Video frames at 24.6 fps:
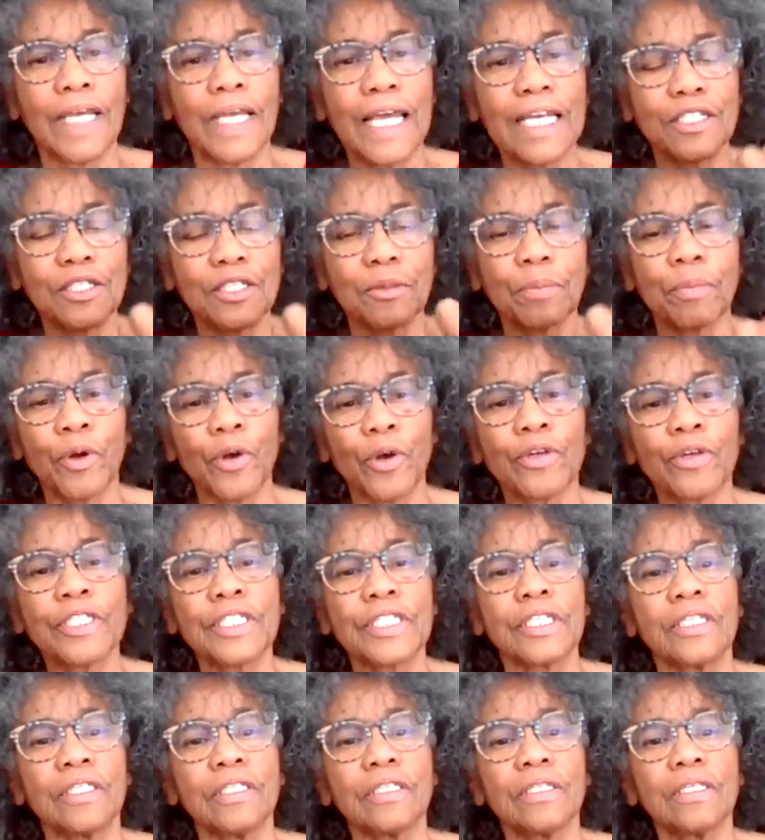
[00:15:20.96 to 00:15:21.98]
as a
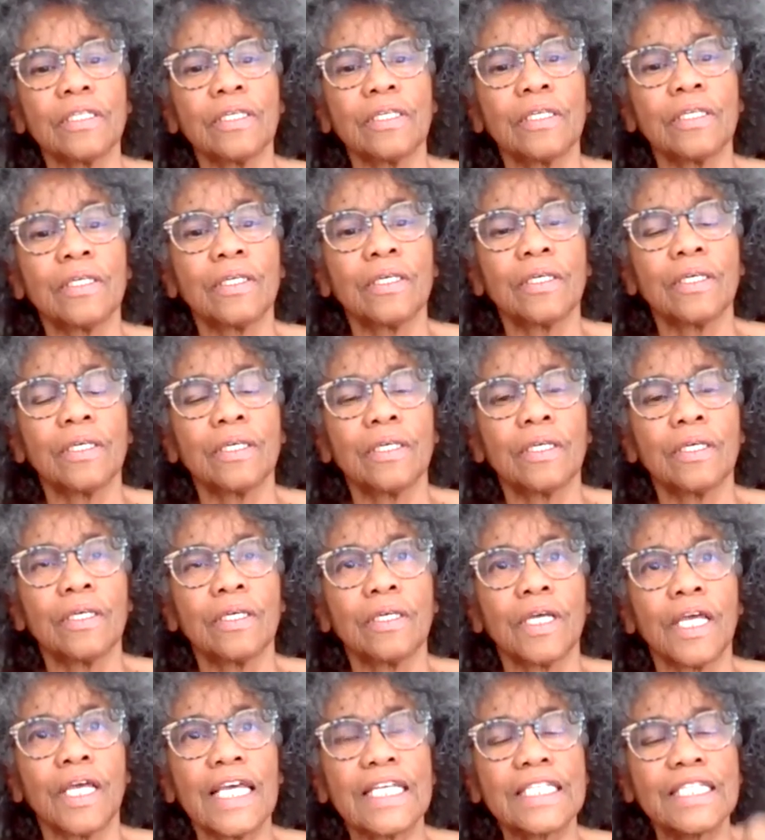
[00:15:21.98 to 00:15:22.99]
person,
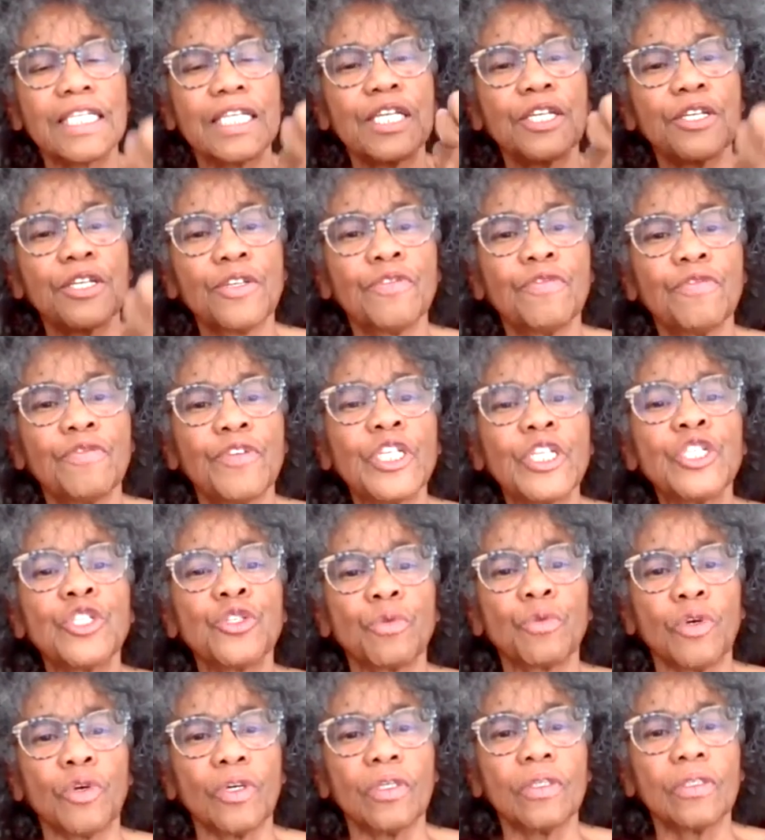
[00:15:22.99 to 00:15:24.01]
as an
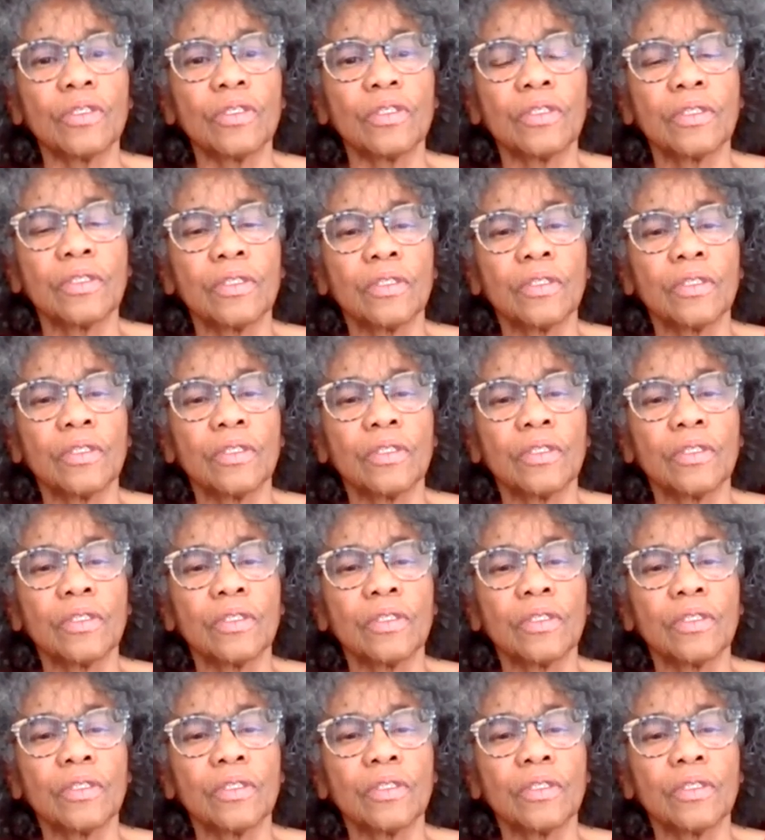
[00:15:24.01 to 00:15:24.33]
individual,